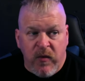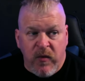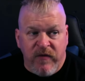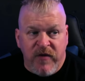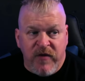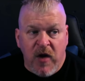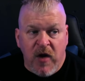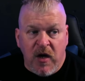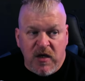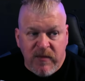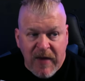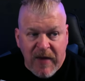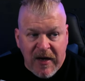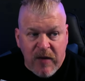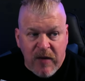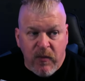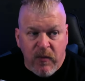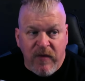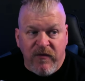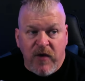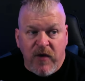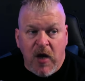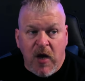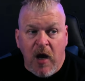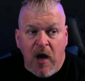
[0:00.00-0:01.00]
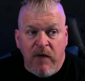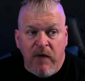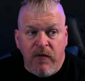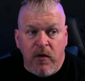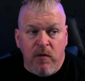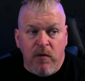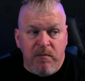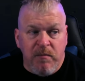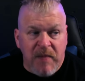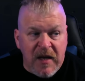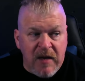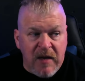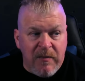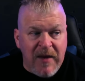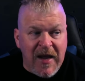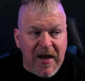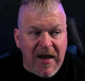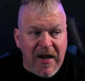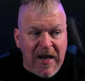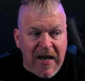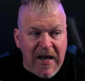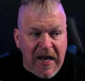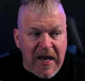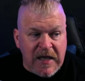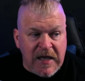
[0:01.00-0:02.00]
have talked about and we've covered Big
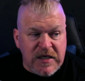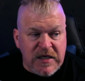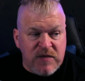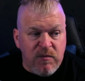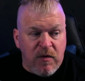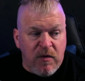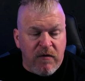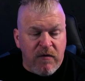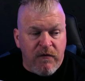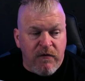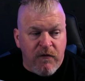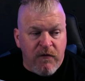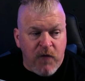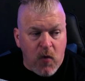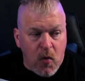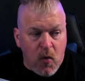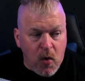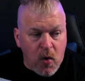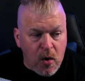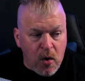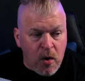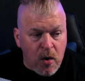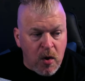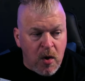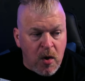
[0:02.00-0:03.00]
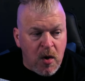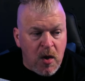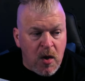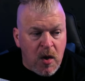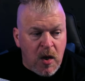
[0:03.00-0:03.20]
Bang X before.